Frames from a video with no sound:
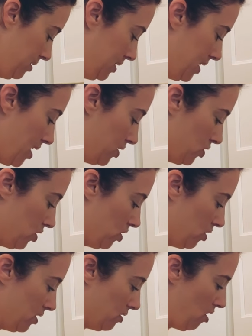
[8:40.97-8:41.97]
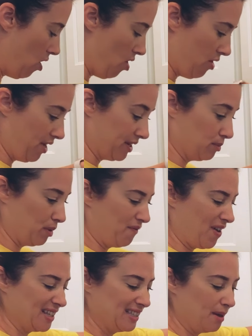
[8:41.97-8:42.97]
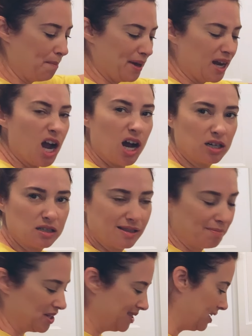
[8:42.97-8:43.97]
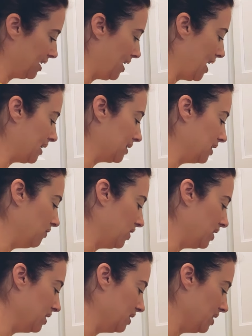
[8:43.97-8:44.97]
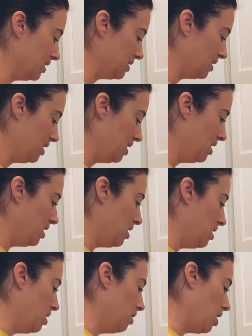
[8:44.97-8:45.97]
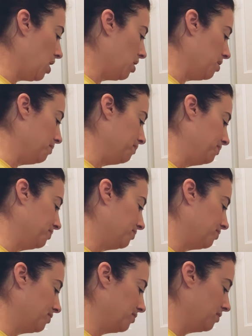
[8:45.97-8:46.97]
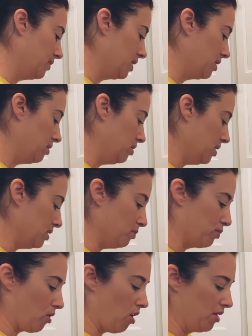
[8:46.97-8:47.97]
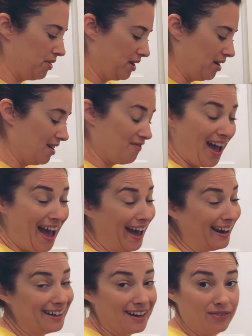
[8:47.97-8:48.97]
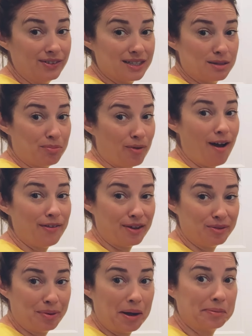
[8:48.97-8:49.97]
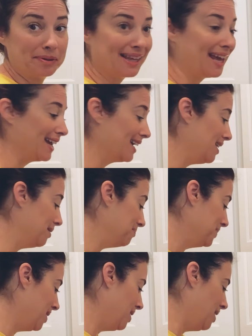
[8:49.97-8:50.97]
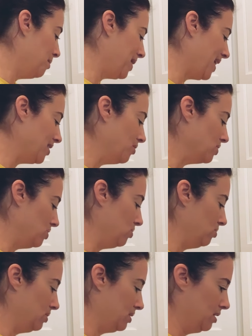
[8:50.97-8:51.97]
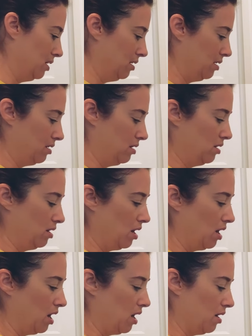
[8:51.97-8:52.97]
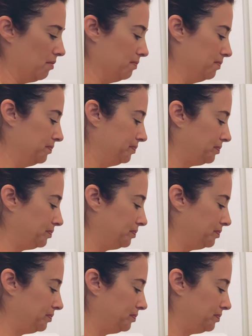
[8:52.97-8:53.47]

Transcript: tender and all the things. But if I see big hunks, I'm just gonna kinda leave it in this, um, this broth here. If I had enough of this broth, I would probably can it, but I don't use um,